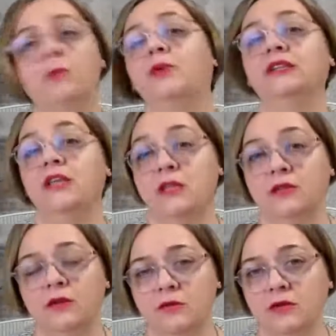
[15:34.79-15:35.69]
but
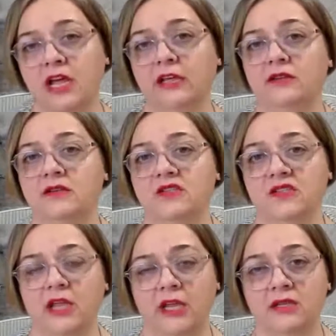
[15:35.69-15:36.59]
in the United
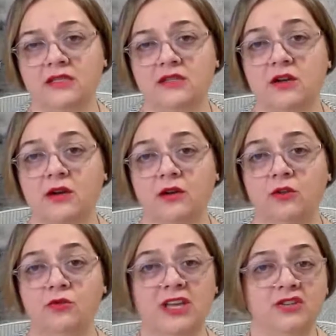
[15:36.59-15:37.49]
States,
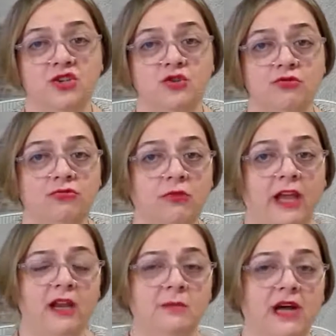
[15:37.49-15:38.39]
you can sue
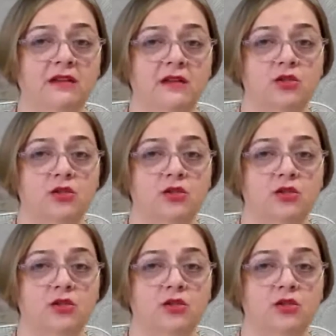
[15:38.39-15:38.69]
anybody.